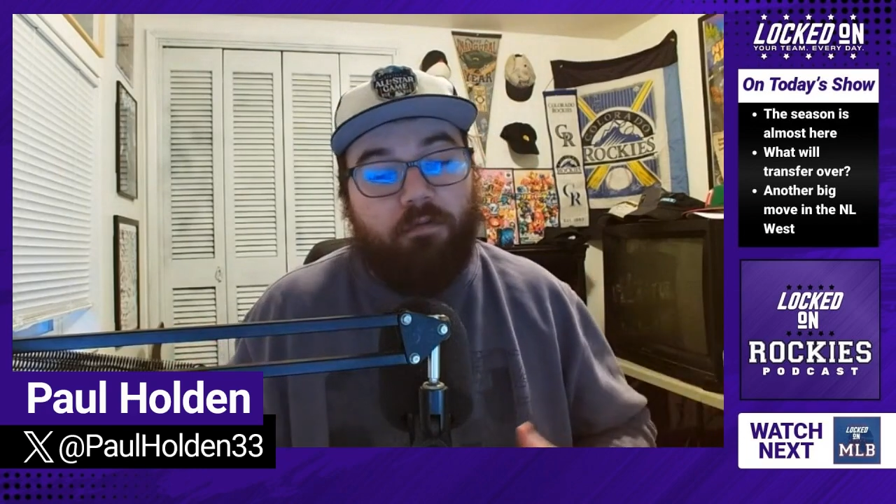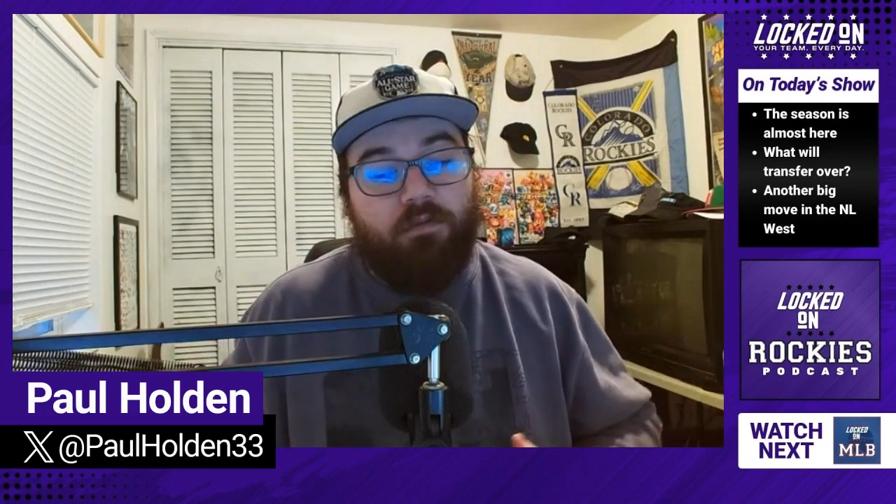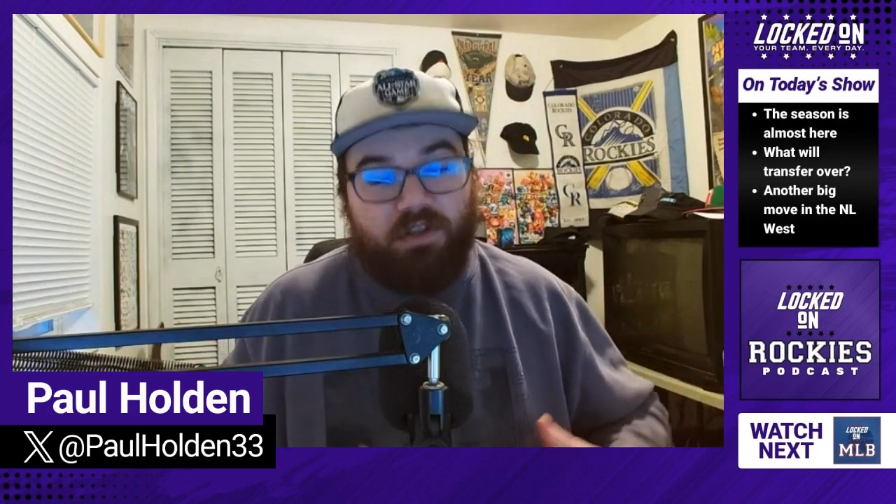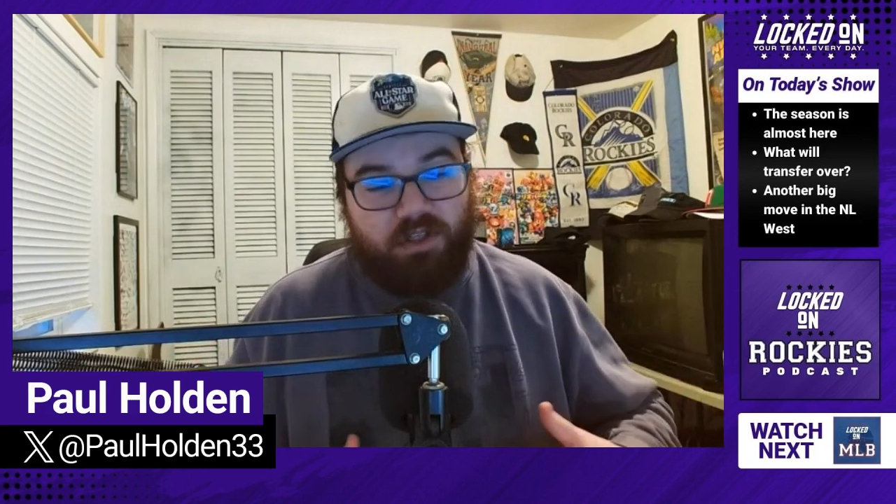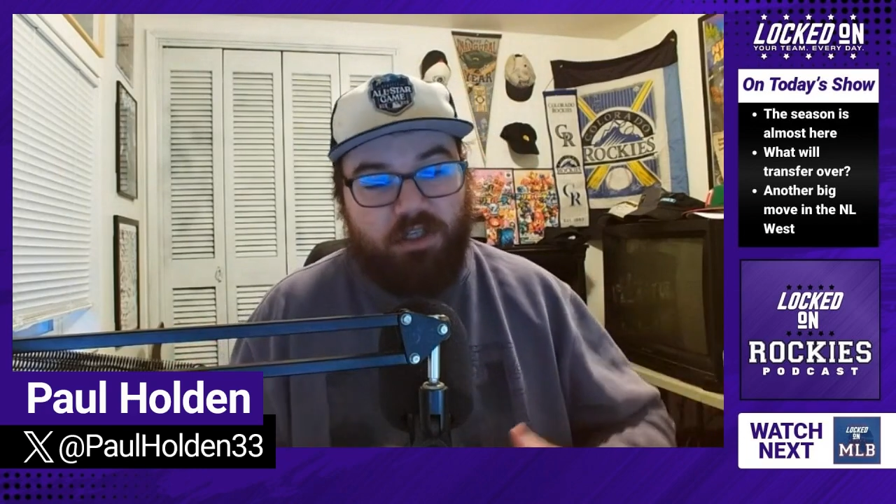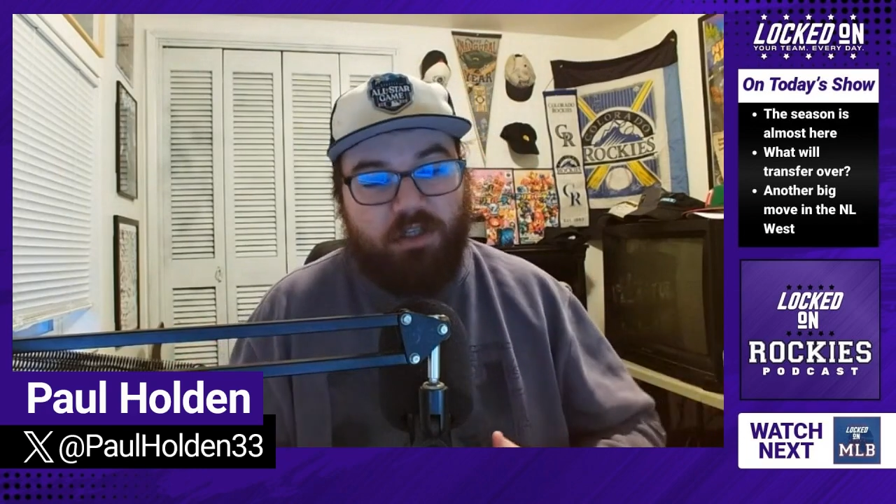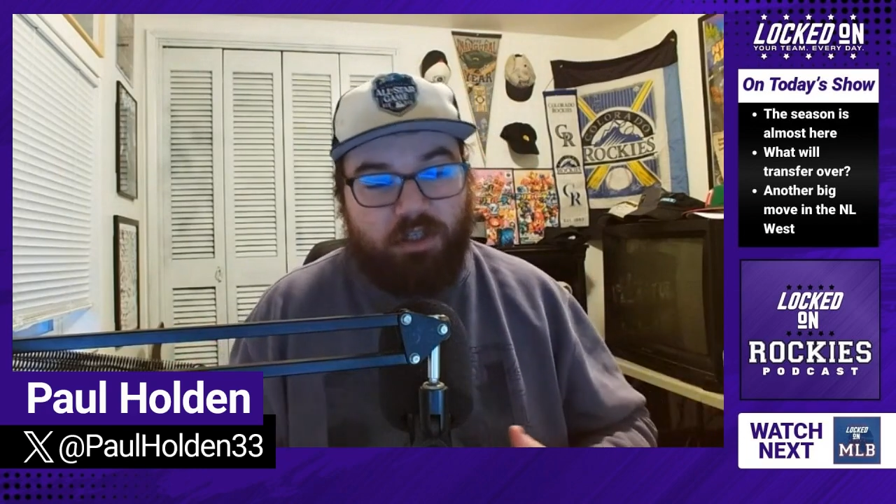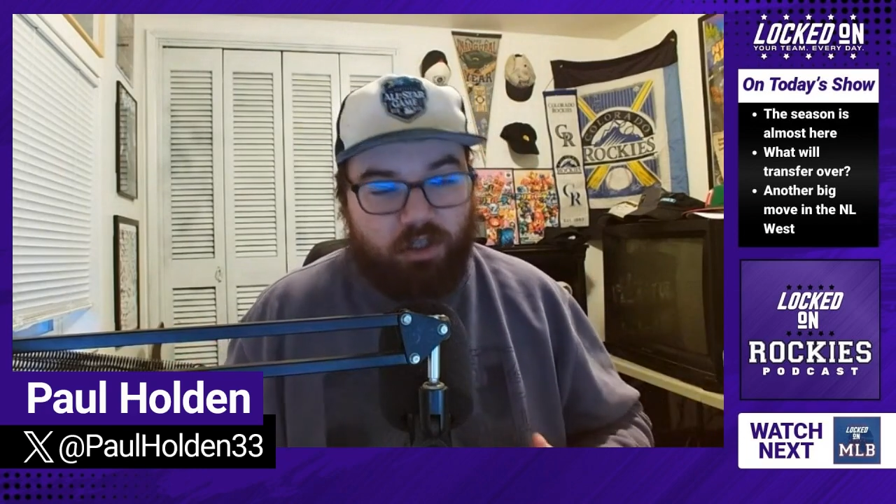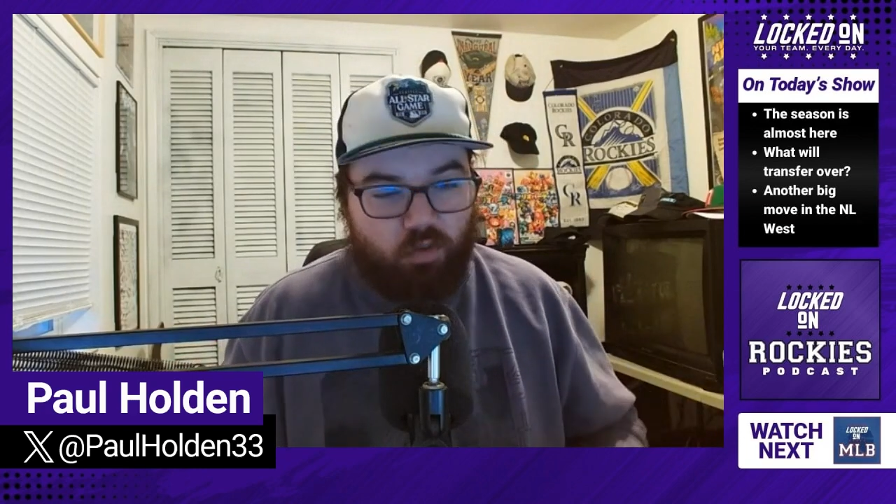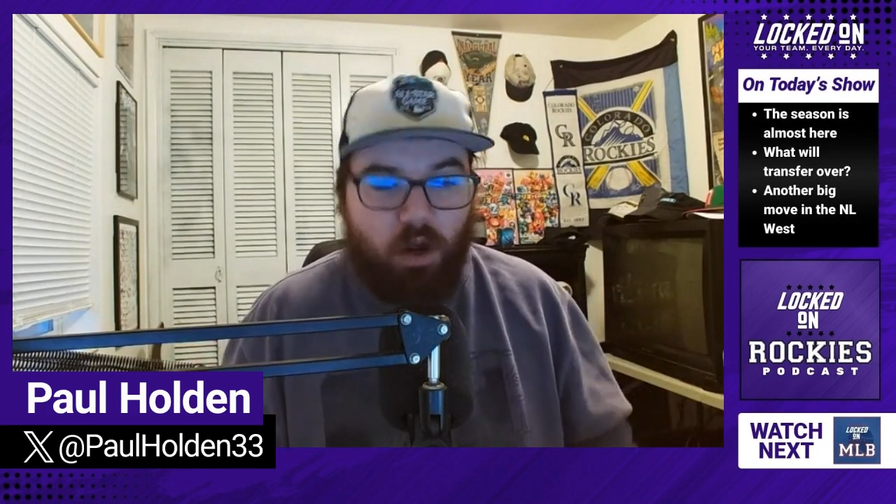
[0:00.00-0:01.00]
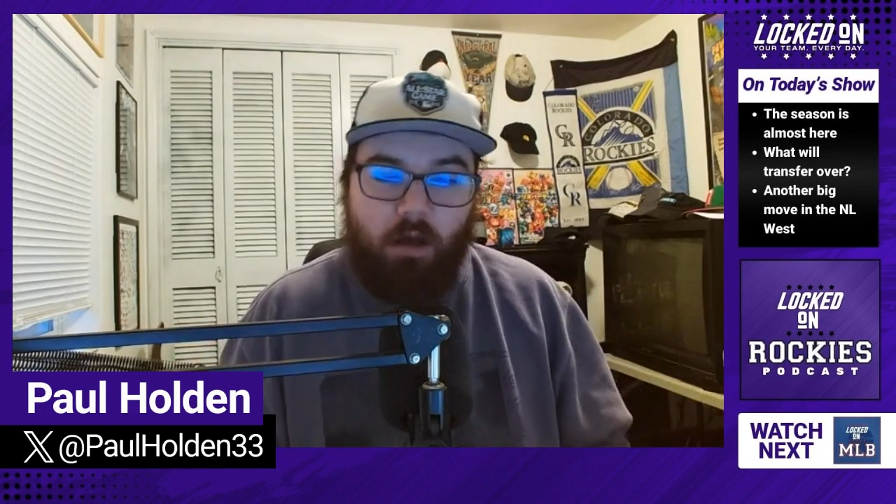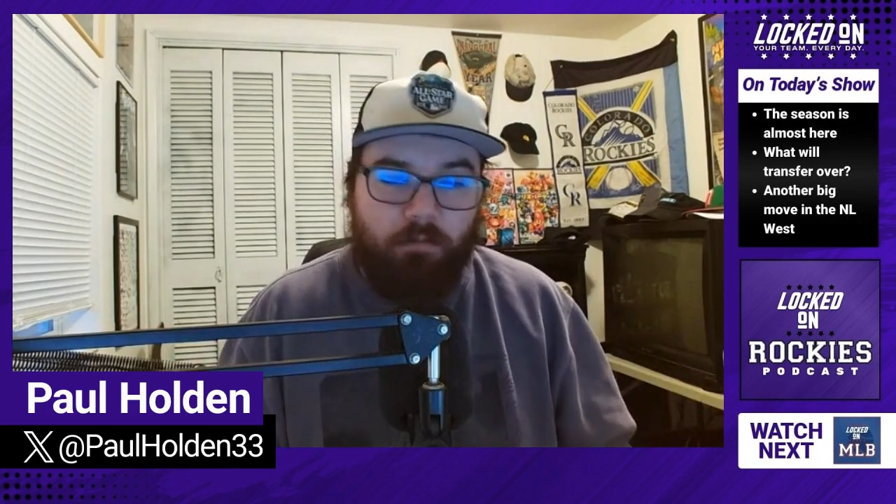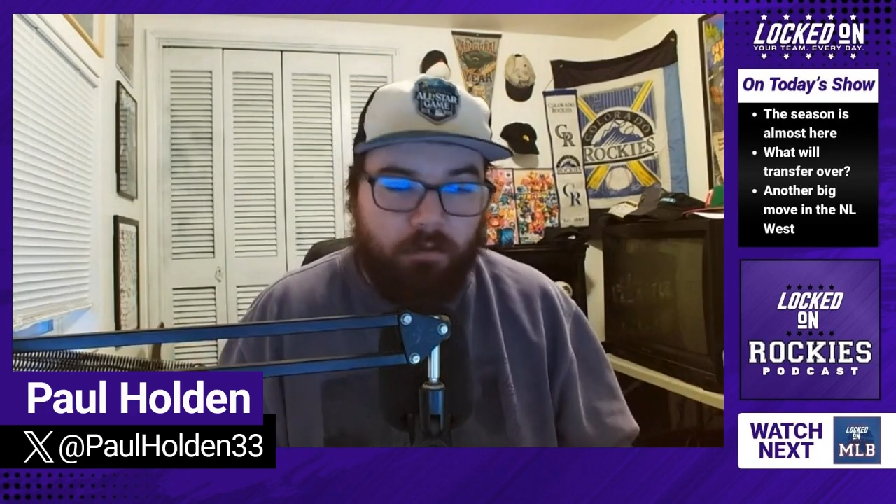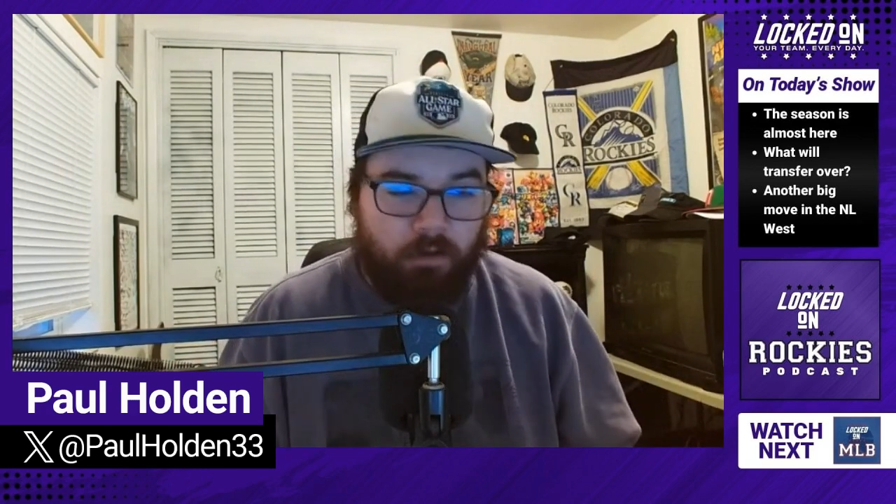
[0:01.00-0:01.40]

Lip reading: the season as well.